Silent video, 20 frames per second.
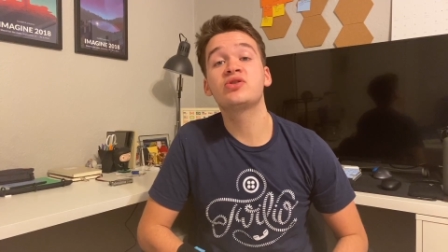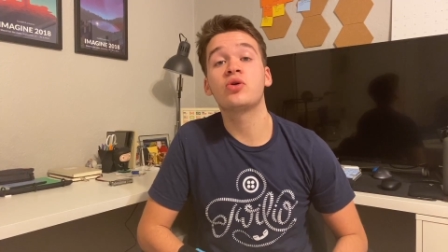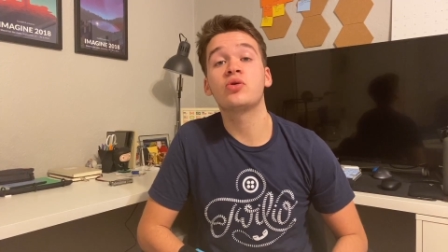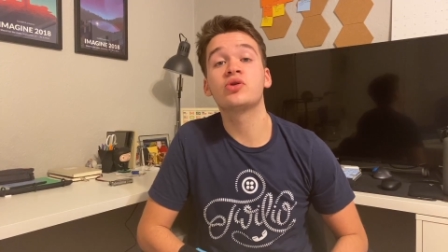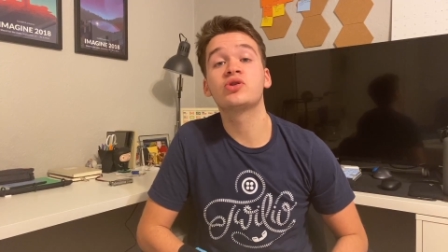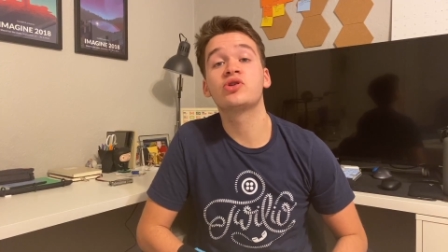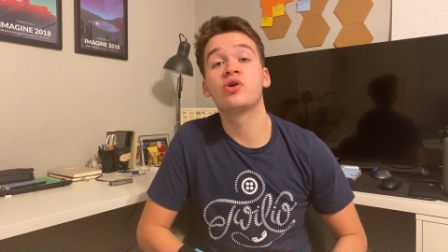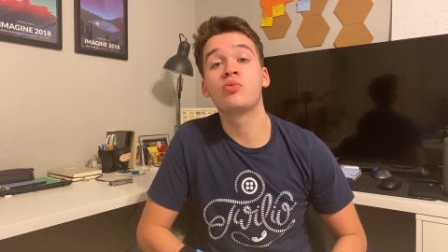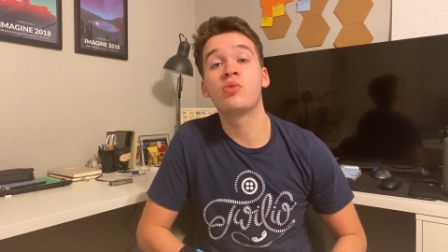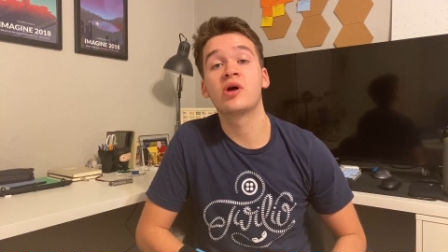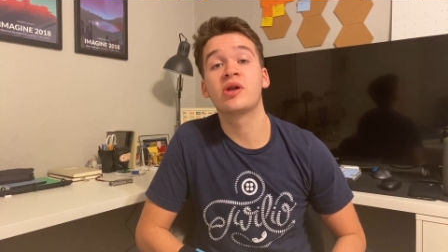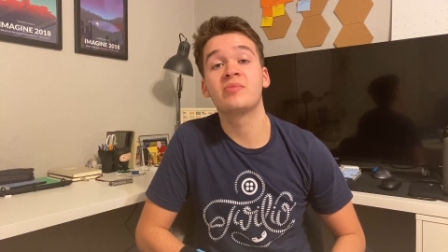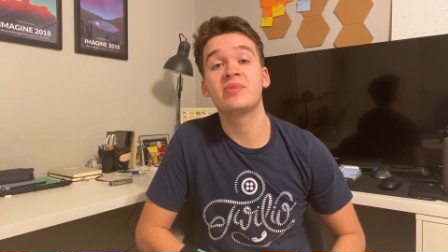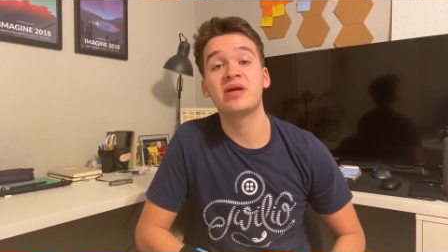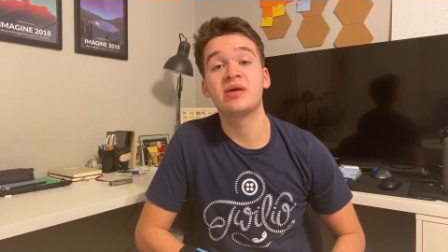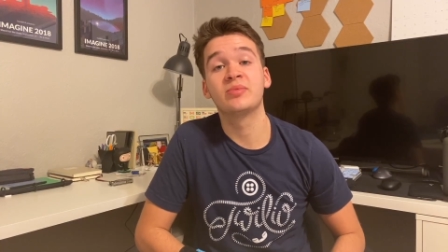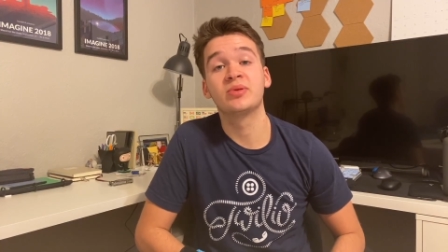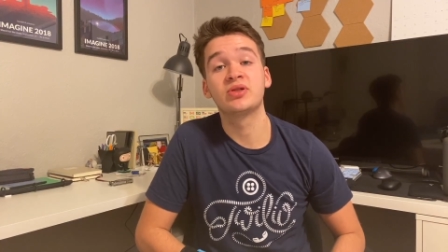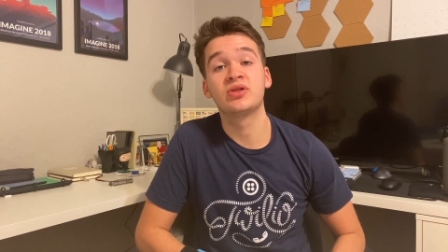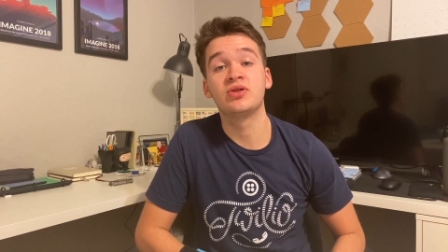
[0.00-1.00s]
also want to be
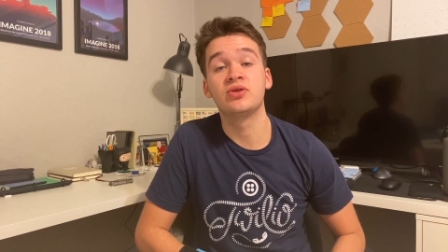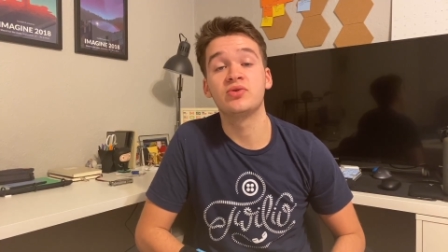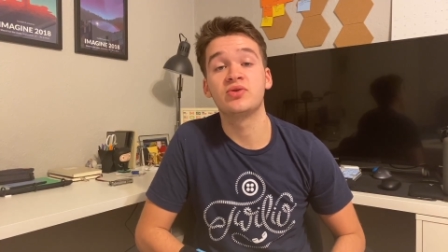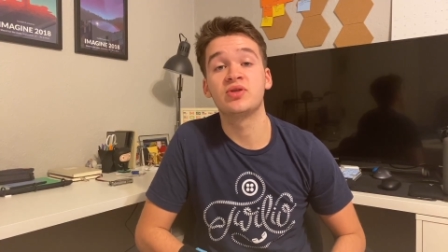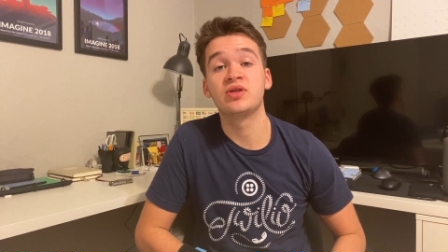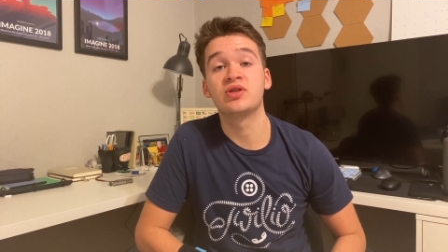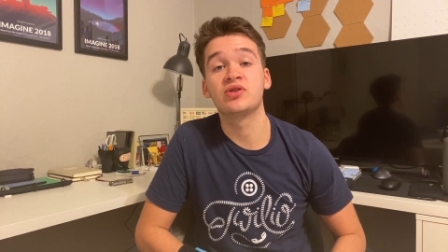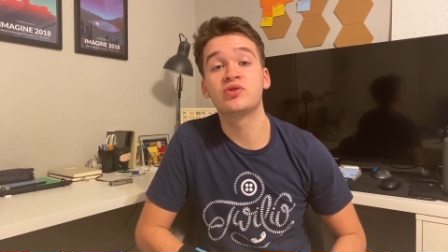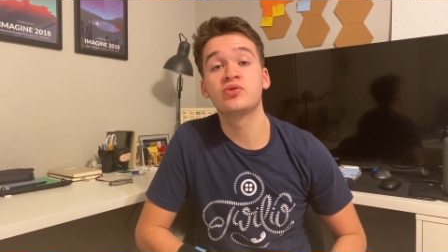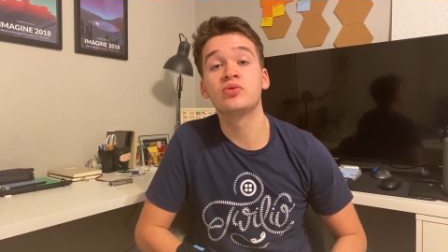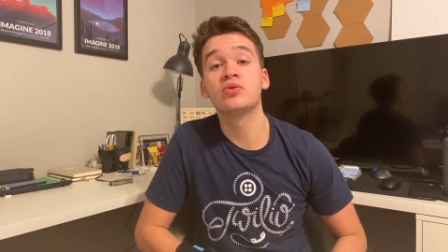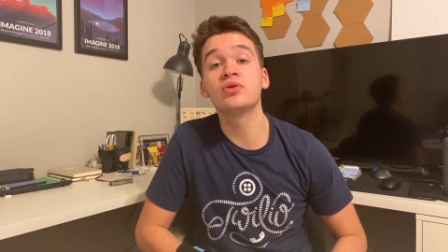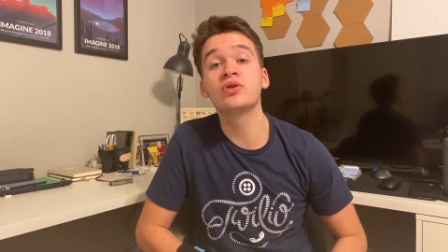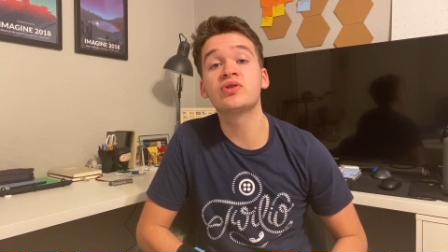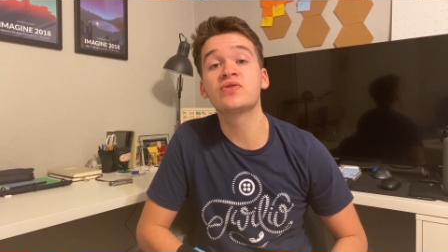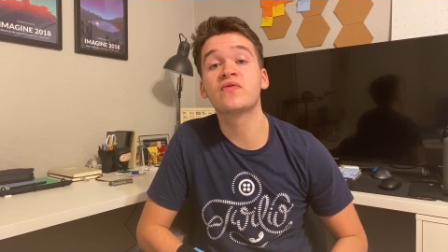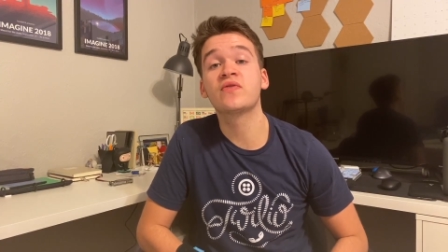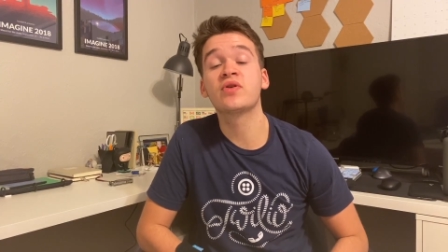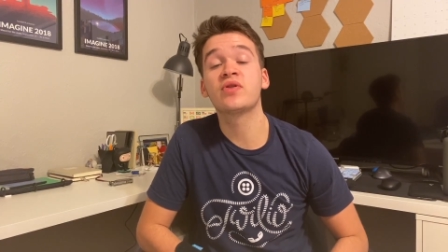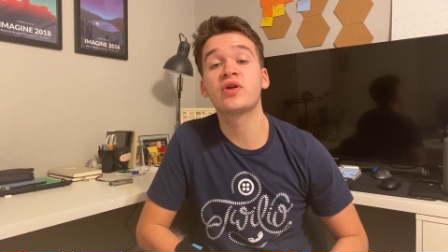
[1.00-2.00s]
able to use these tools
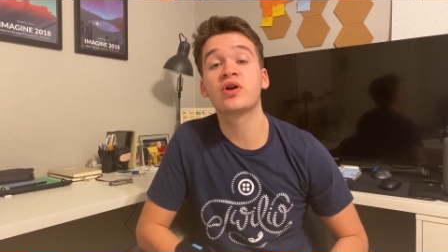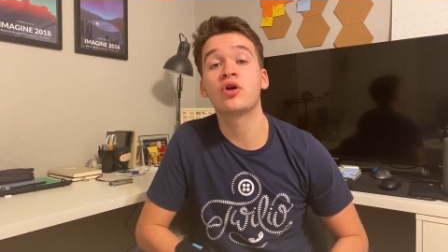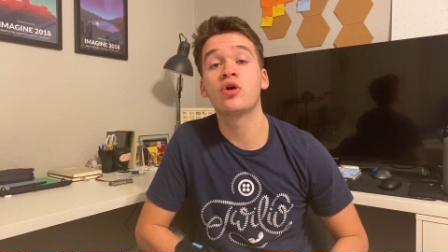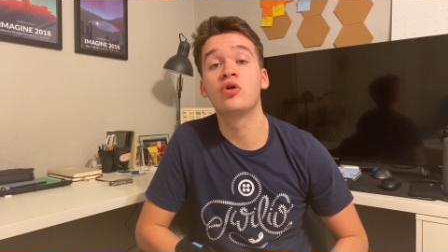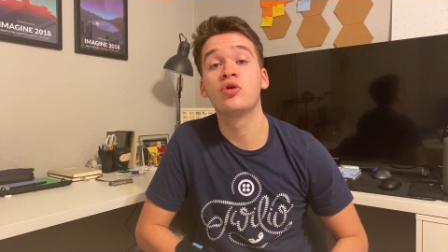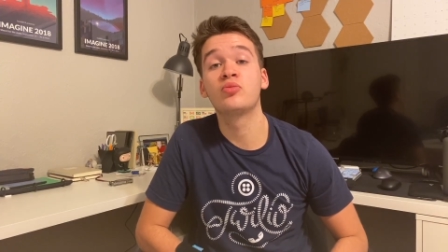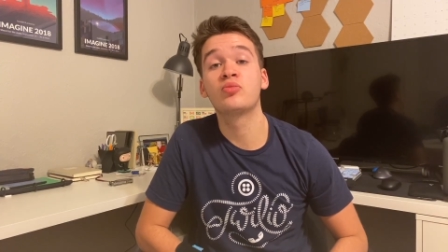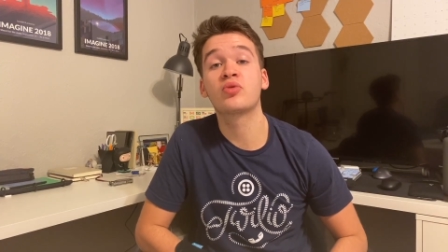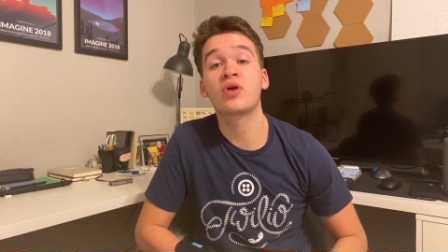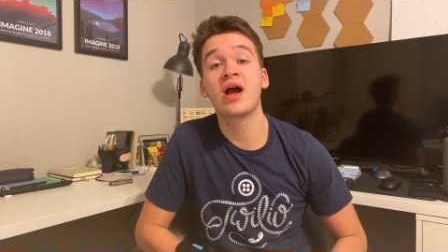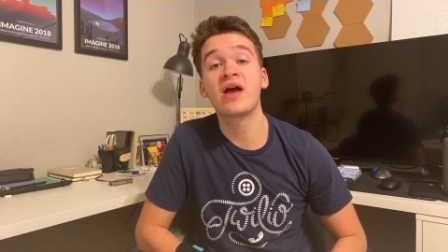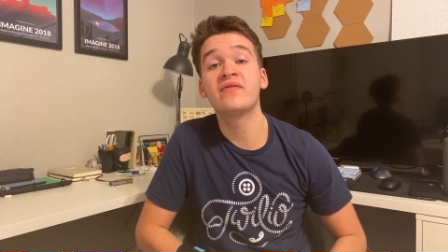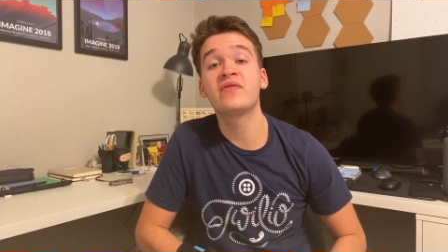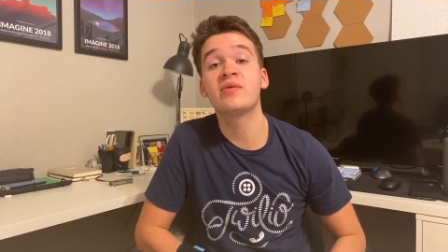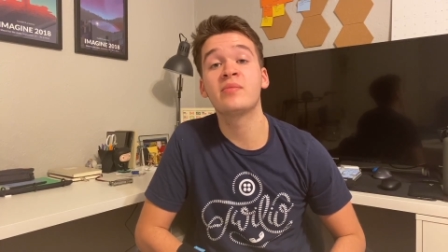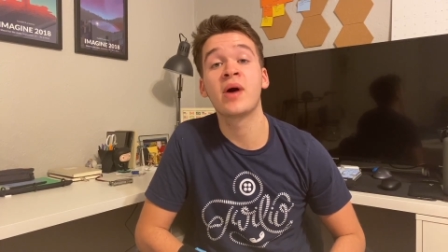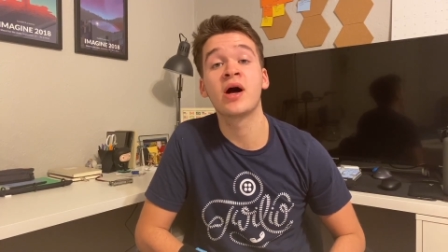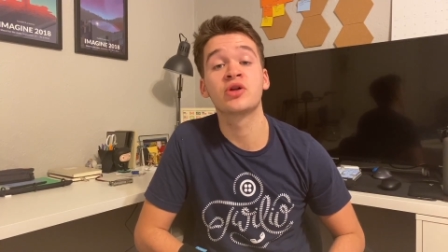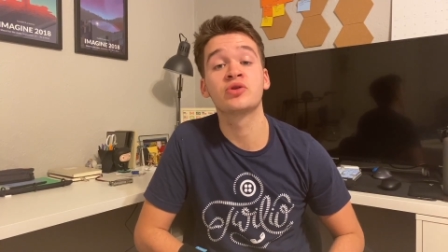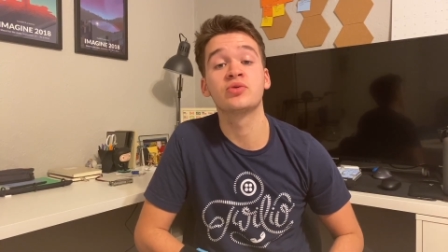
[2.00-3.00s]
for their own private
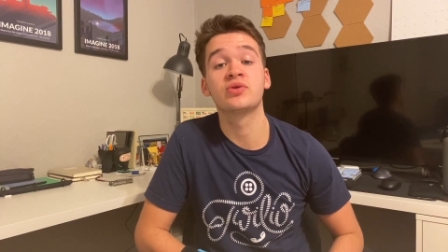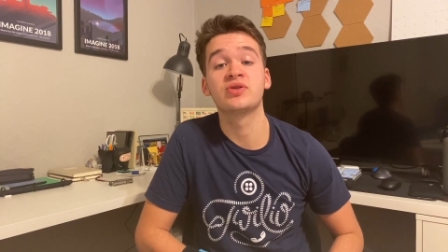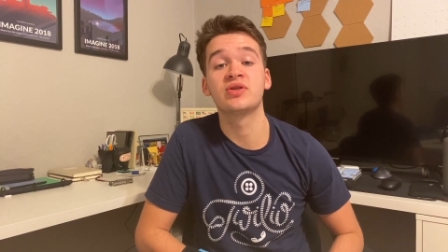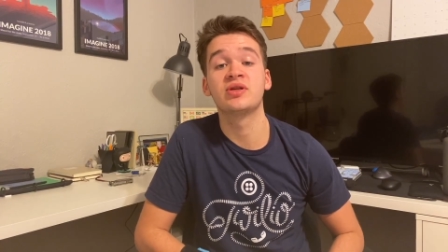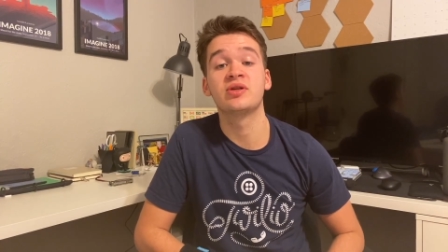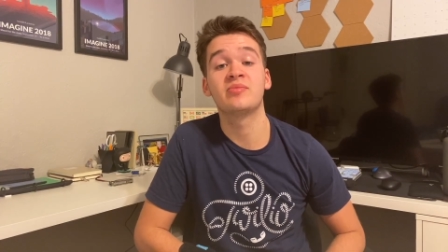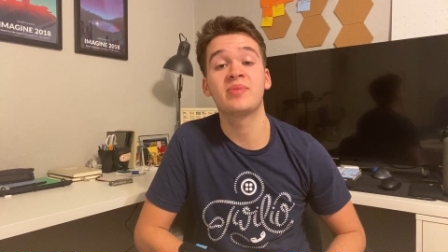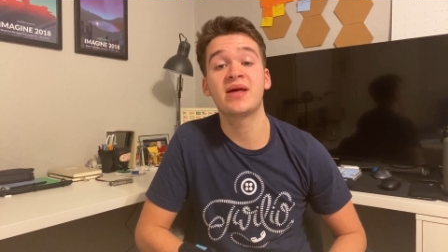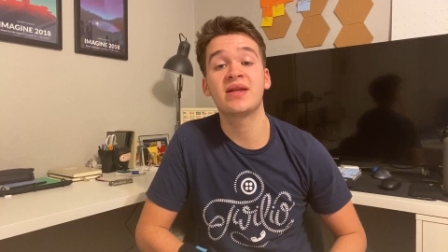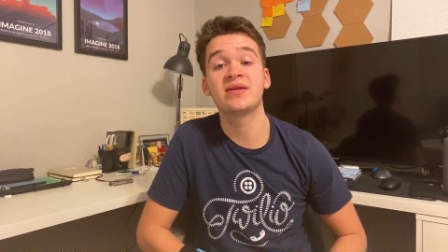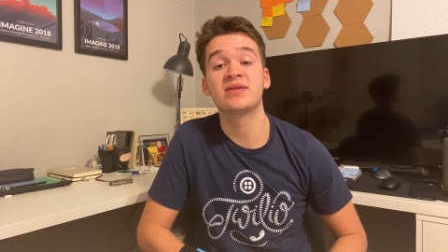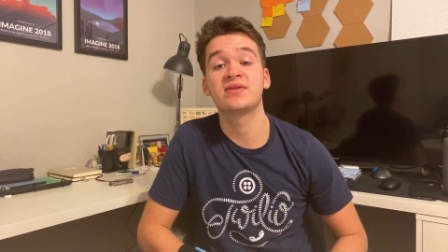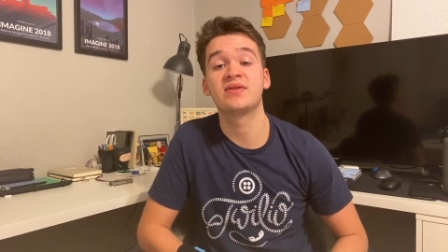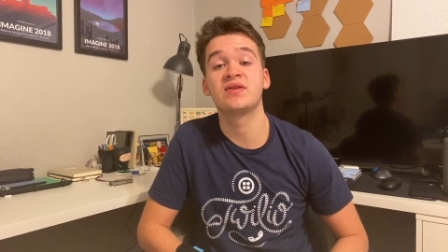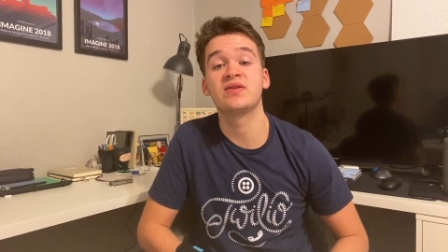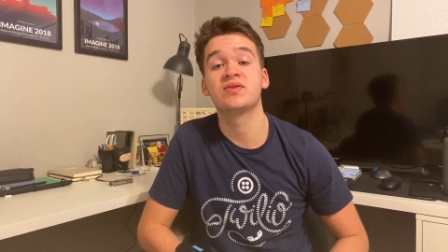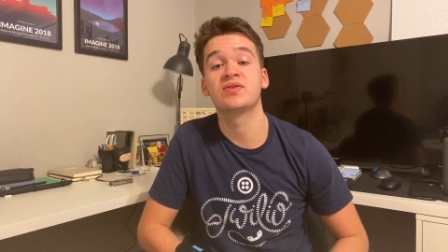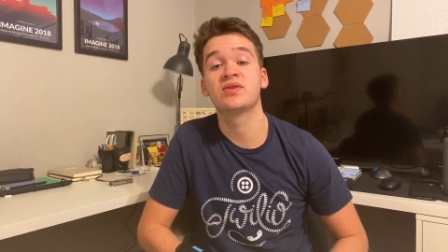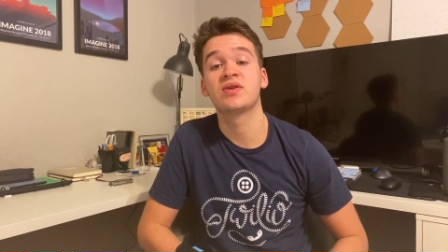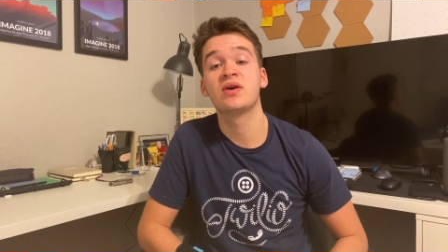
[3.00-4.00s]
modules and
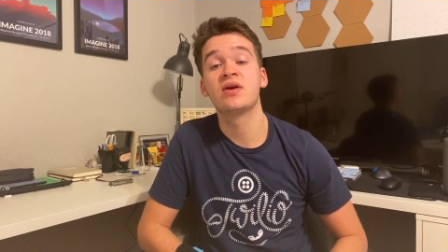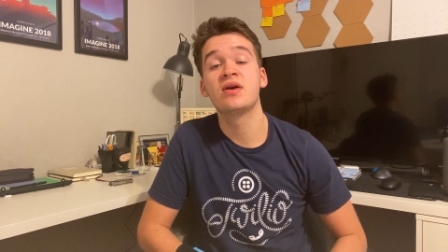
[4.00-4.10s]
dependencies.